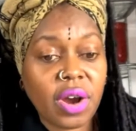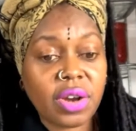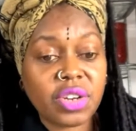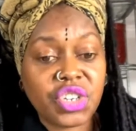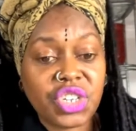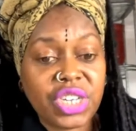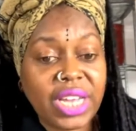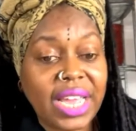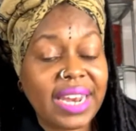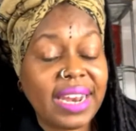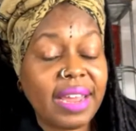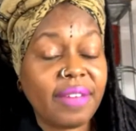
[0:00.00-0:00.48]

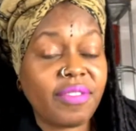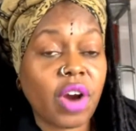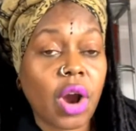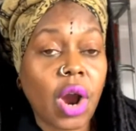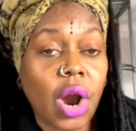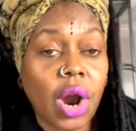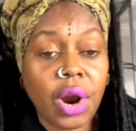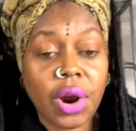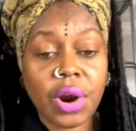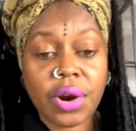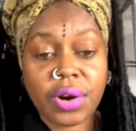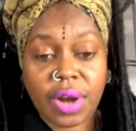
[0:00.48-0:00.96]
she had never
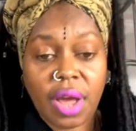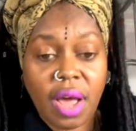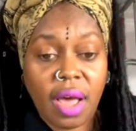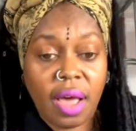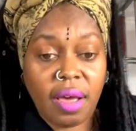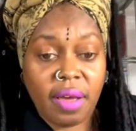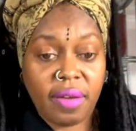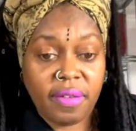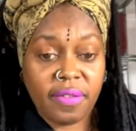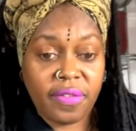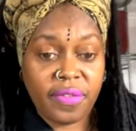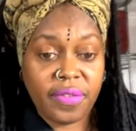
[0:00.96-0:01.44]
heard
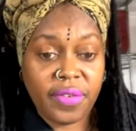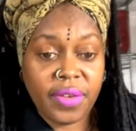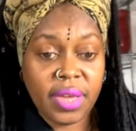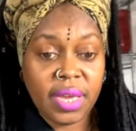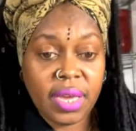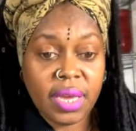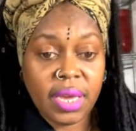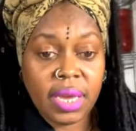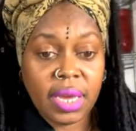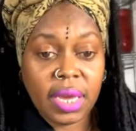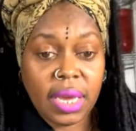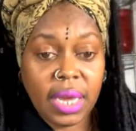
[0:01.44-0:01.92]
of
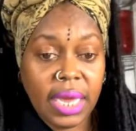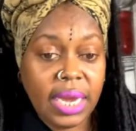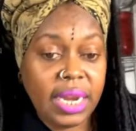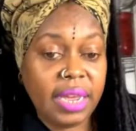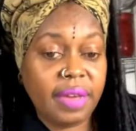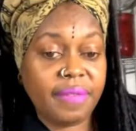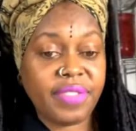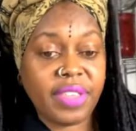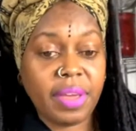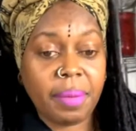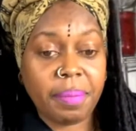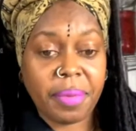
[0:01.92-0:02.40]

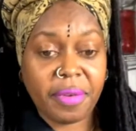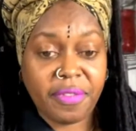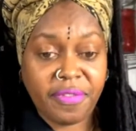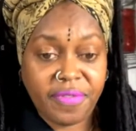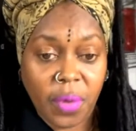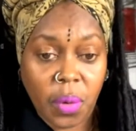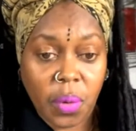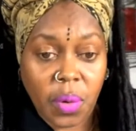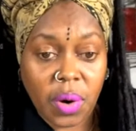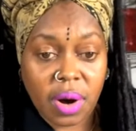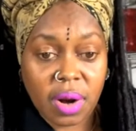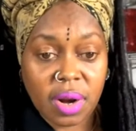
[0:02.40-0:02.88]
any of them
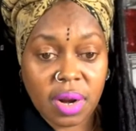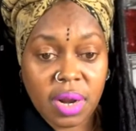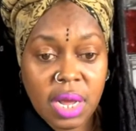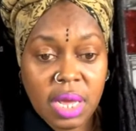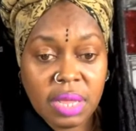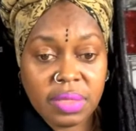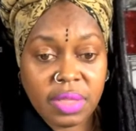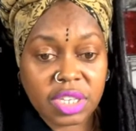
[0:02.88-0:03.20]
before.